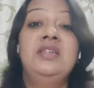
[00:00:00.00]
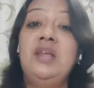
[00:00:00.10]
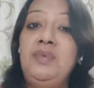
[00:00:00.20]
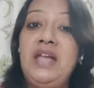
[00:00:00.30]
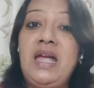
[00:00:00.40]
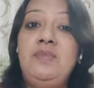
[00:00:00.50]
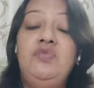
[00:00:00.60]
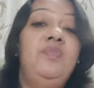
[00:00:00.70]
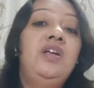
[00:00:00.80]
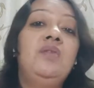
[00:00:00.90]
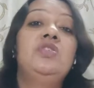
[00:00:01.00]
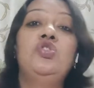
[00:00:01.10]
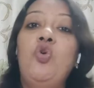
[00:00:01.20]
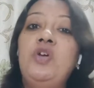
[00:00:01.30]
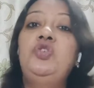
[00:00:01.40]
Sometimes we become
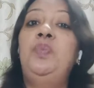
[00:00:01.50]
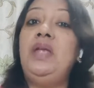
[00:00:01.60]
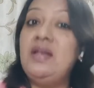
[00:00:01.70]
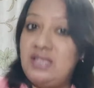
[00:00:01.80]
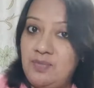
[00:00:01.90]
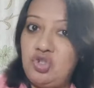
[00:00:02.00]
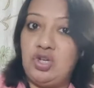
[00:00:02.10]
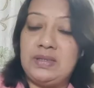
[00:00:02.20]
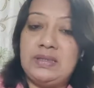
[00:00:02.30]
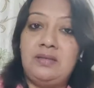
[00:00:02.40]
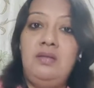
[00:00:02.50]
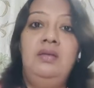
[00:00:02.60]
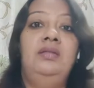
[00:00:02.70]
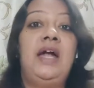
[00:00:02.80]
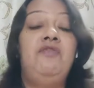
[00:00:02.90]
so much presumptuous
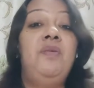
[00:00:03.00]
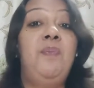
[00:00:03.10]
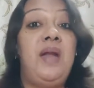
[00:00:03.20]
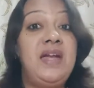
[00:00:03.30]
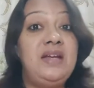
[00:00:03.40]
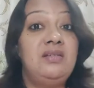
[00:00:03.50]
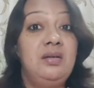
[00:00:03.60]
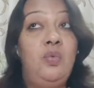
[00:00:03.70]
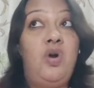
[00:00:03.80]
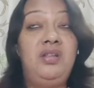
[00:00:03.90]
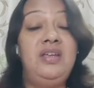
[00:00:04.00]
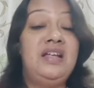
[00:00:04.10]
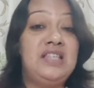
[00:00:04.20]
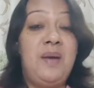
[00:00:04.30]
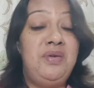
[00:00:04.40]
that we predict what the
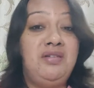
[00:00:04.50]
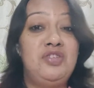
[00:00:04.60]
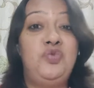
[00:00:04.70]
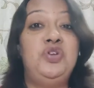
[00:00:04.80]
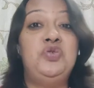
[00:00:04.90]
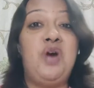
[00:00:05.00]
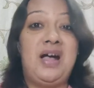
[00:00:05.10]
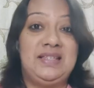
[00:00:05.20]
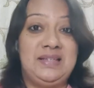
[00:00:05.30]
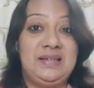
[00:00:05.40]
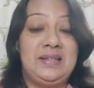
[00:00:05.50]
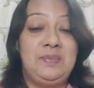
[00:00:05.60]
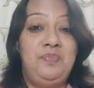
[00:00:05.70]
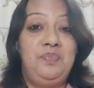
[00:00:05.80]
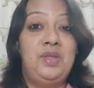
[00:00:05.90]
examiner is going to ask
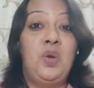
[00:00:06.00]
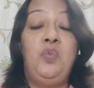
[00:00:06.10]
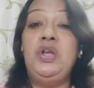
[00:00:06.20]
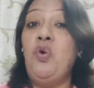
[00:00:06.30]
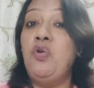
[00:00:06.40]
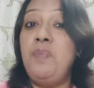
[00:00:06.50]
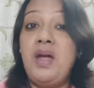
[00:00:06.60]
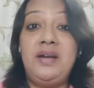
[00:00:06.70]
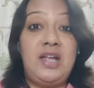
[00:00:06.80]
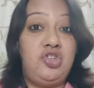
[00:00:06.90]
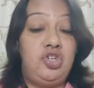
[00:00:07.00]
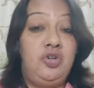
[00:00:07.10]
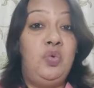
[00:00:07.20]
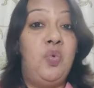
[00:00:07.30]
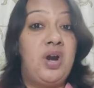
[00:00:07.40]
us. We don't pay
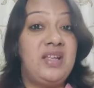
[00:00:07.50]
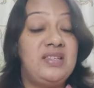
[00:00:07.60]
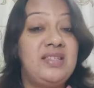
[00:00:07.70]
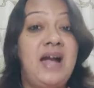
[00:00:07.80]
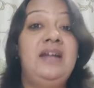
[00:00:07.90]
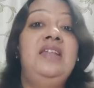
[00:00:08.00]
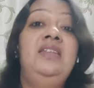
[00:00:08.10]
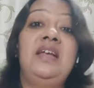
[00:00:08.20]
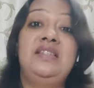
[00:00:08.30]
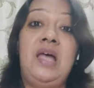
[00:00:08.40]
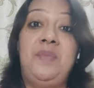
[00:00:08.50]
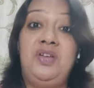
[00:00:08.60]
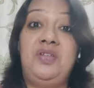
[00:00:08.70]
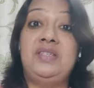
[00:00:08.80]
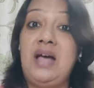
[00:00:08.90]
attention to what exactly the
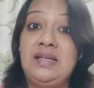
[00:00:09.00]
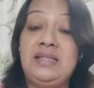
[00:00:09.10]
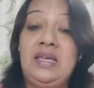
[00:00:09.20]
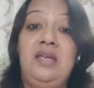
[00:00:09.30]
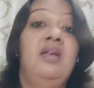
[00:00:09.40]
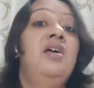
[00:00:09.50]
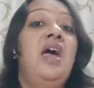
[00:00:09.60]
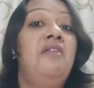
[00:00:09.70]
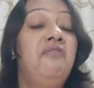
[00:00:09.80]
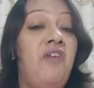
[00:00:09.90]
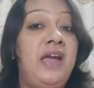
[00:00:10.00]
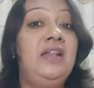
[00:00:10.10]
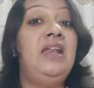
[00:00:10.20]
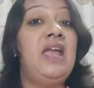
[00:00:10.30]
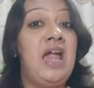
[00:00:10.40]
examiner is asking and
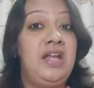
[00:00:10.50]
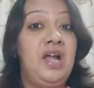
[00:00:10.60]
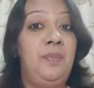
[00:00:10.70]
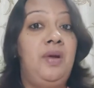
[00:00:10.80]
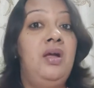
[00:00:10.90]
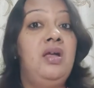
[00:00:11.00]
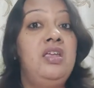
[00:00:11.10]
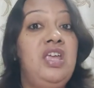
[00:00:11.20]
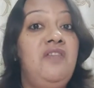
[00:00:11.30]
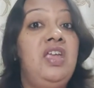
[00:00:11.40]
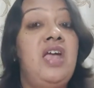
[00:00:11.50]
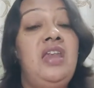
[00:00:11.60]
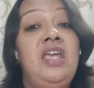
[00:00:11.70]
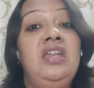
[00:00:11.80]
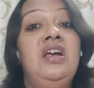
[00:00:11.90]
finally end up giving
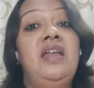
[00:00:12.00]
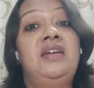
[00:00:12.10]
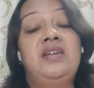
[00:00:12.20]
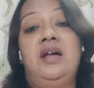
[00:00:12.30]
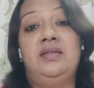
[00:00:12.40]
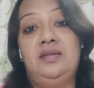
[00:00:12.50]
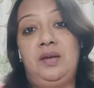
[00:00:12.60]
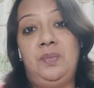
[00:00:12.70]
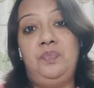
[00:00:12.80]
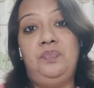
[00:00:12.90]
an incorrect answer.